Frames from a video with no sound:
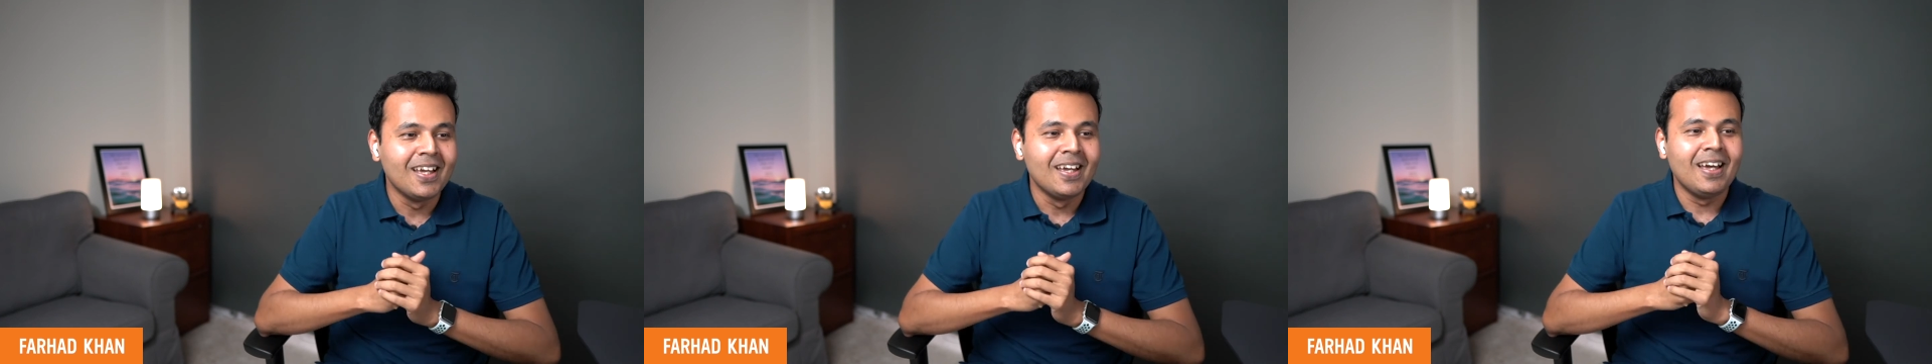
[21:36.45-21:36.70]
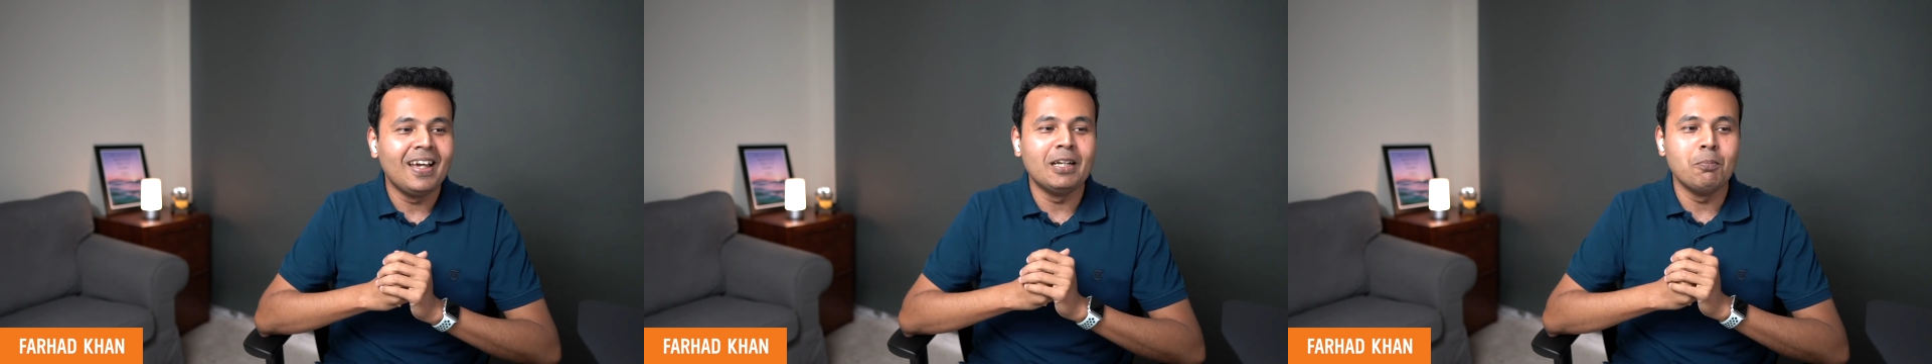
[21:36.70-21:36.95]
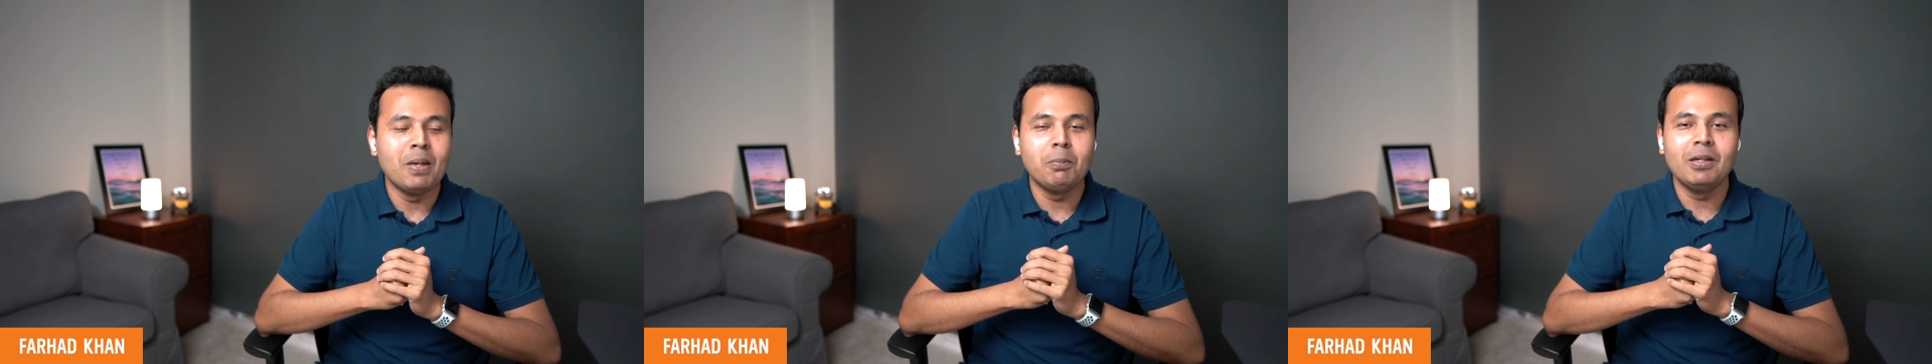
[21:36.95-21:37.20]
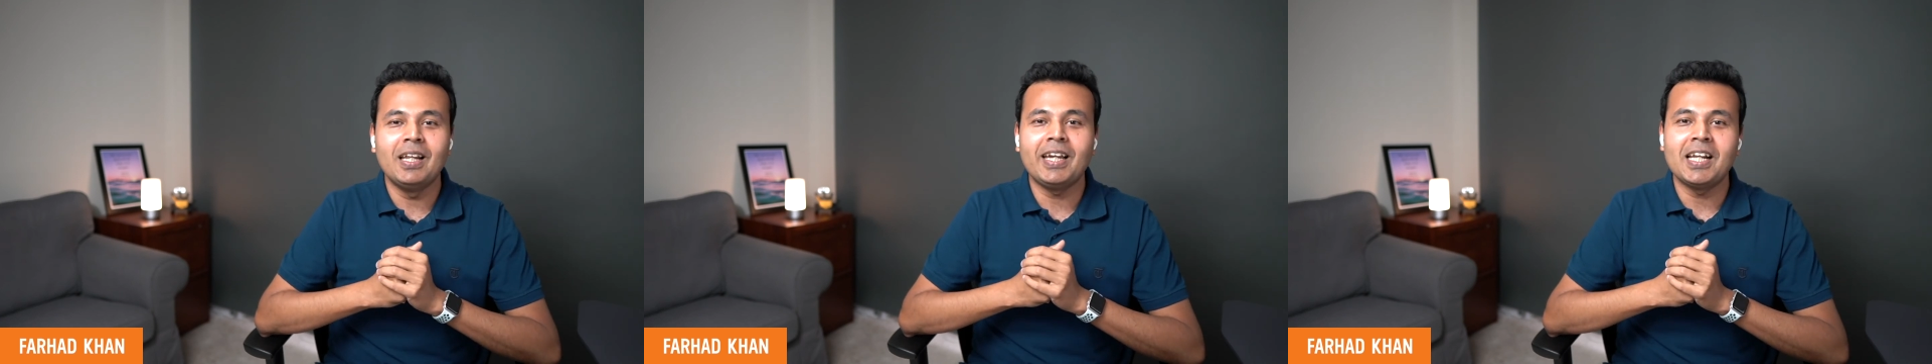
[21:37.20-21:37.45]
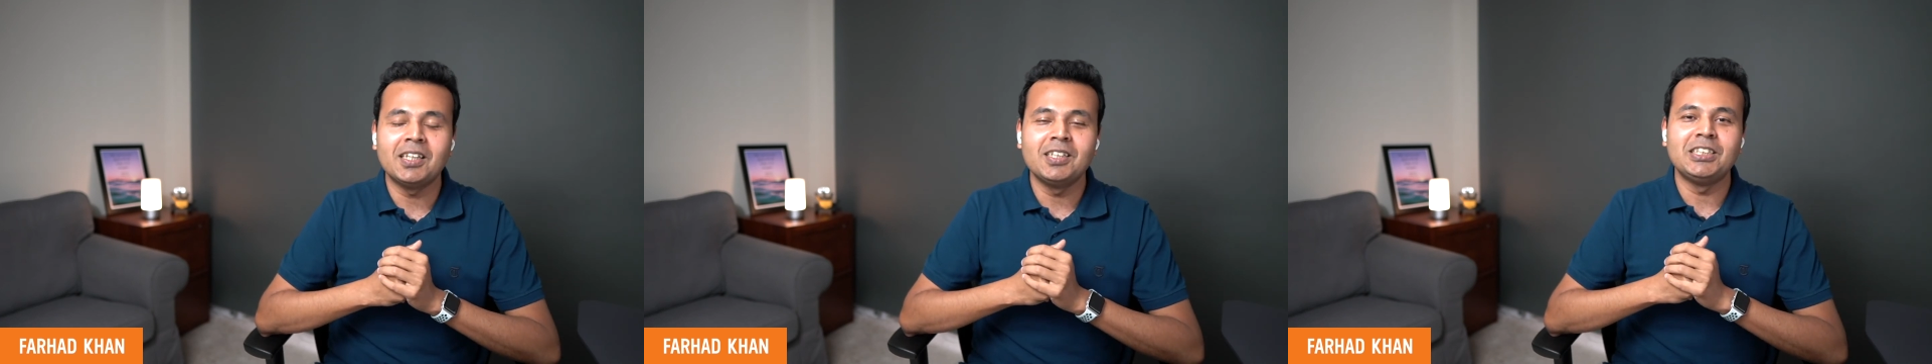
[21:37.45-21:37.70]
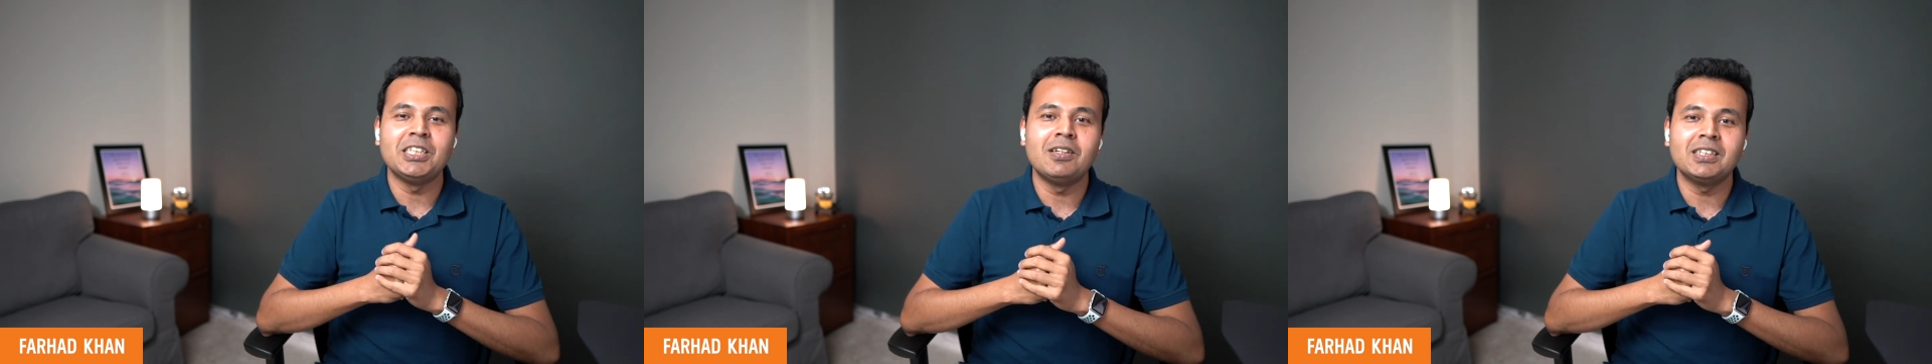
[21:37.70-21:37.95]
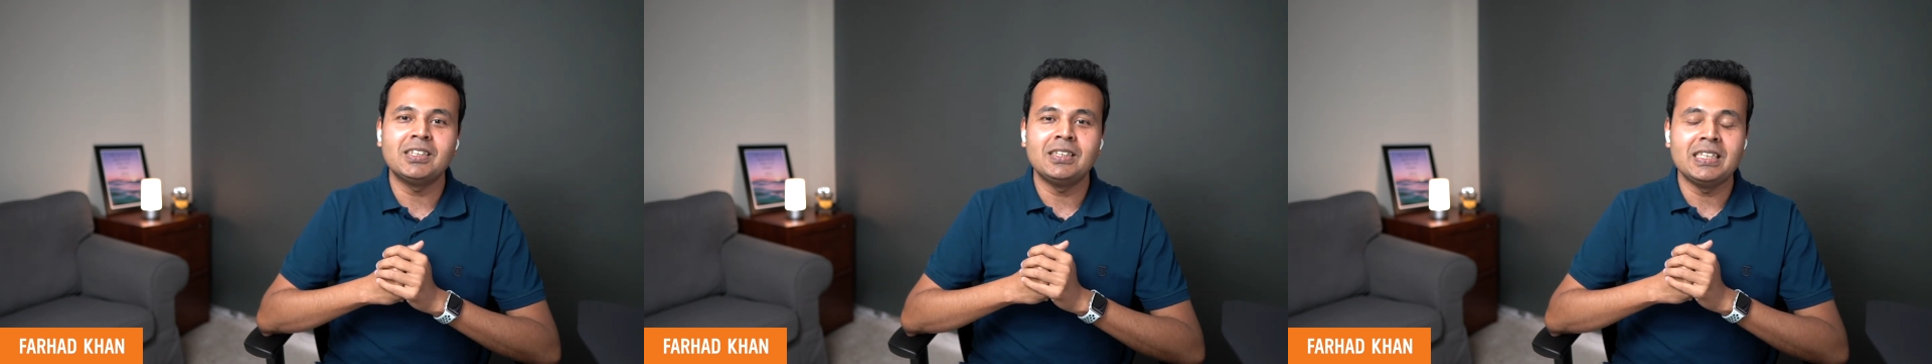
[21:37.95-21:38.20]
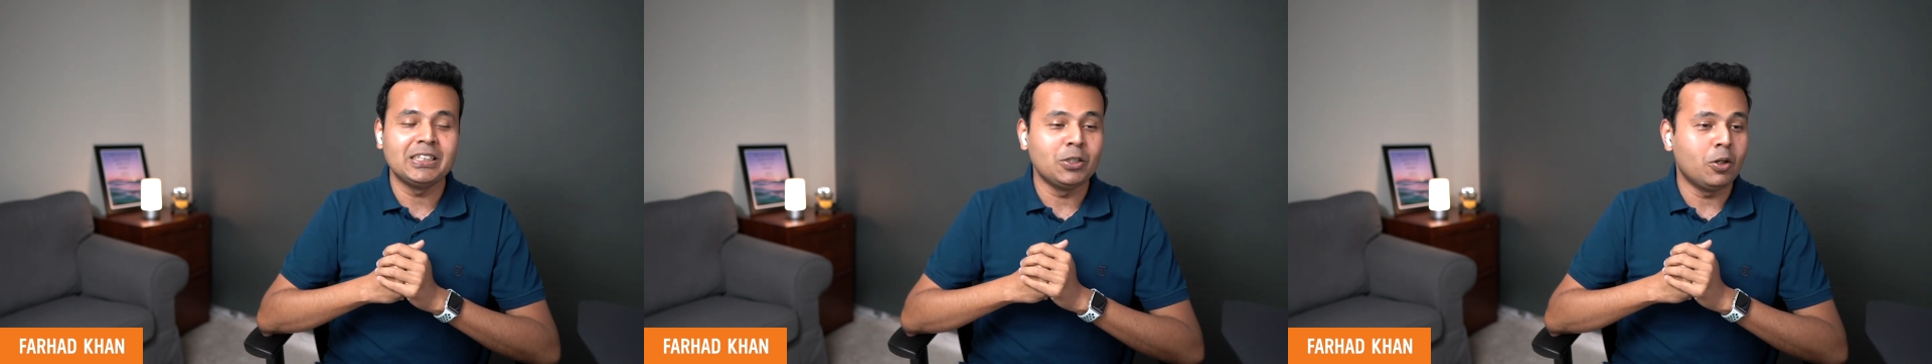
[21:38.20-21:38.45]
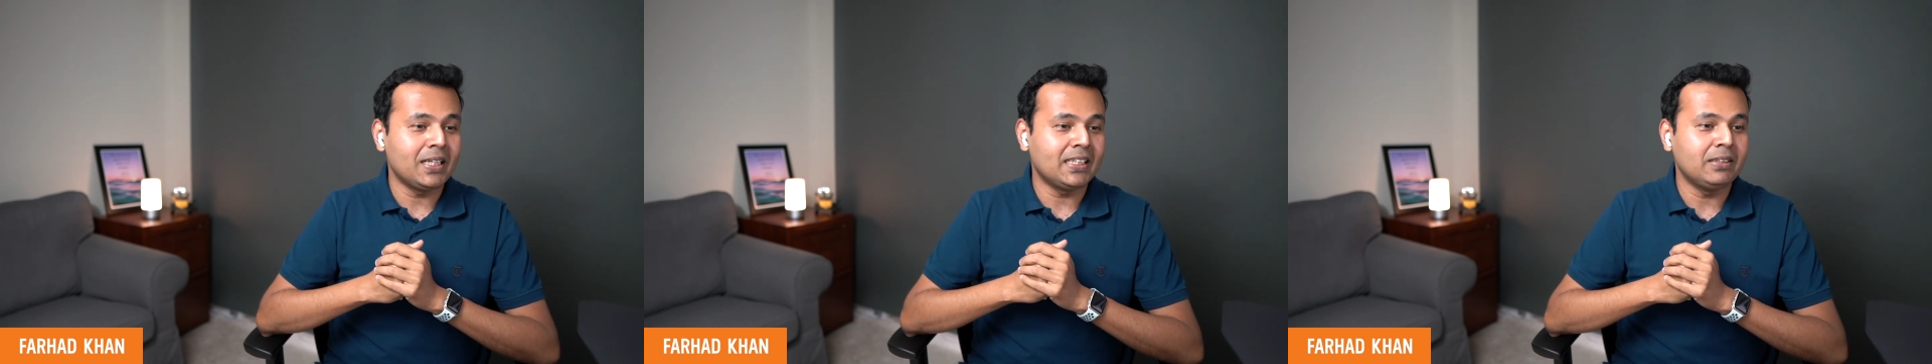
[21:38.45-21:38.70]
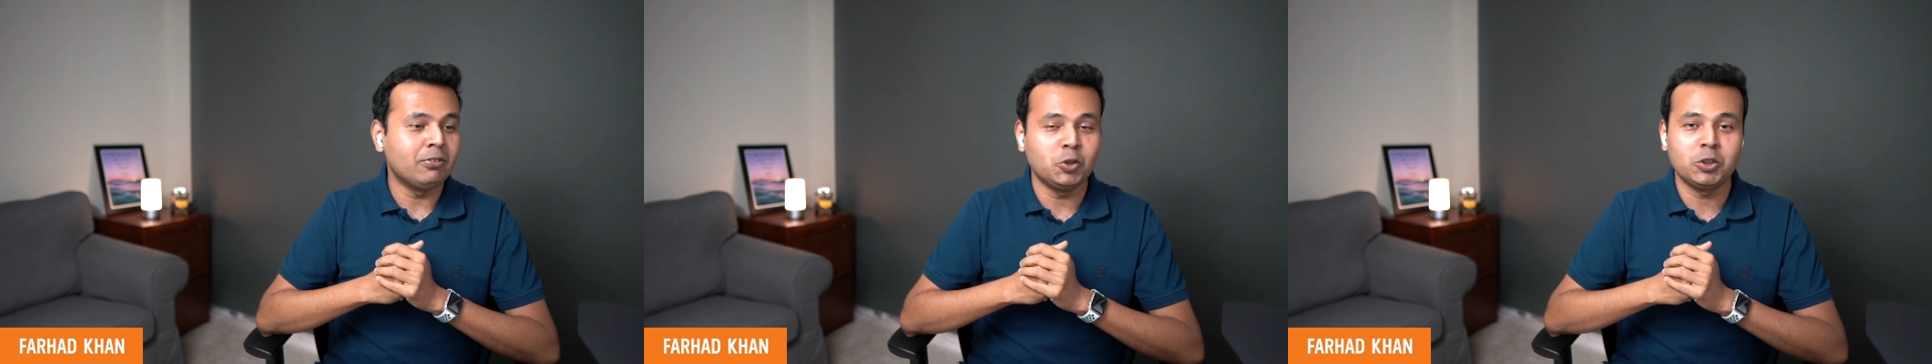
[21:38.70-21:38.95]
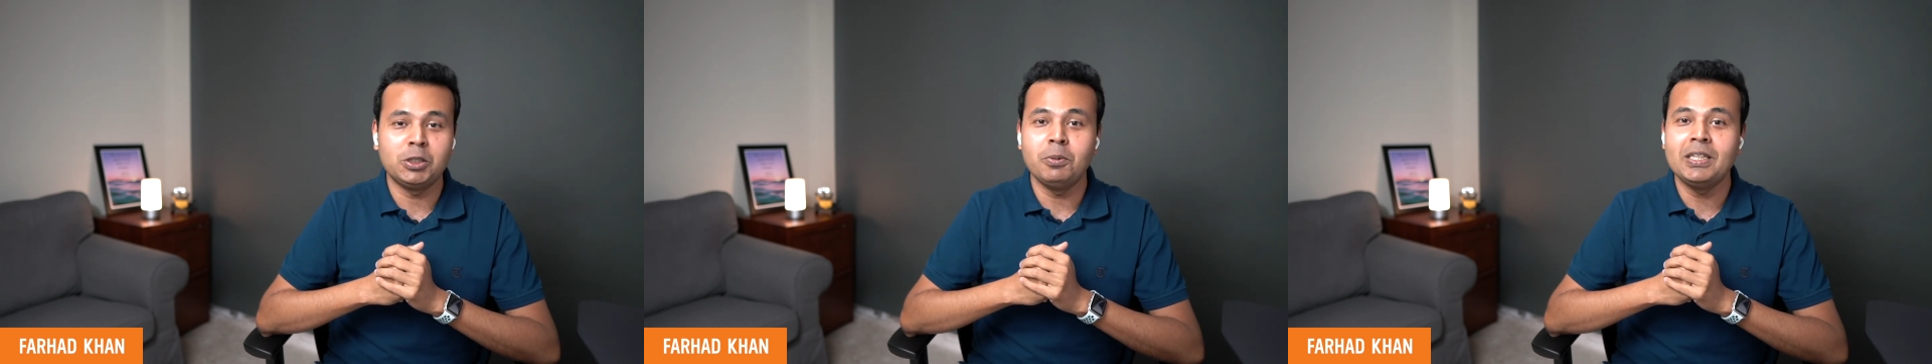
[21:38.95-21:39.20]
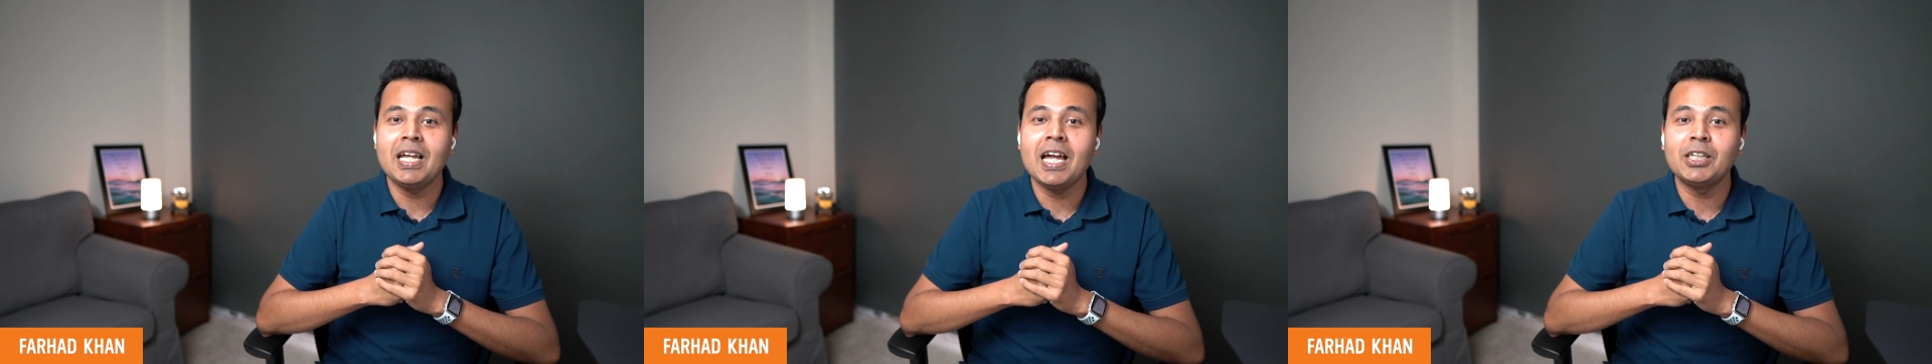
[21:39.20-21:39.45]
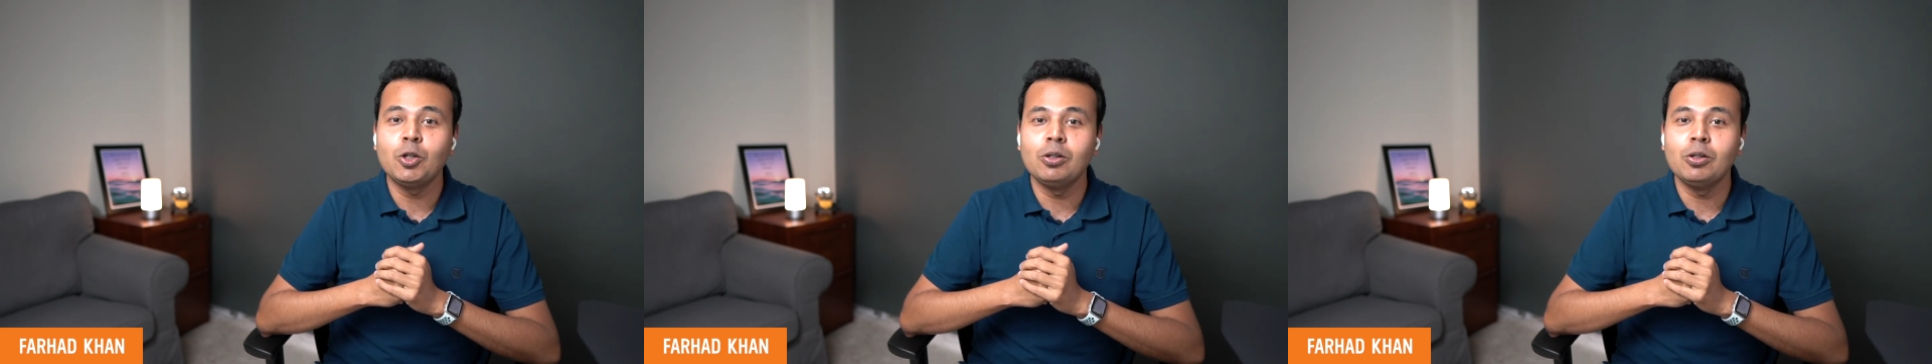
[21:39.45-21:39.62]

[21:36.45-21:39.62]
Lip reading: And maybe another generation is not active on social media at all.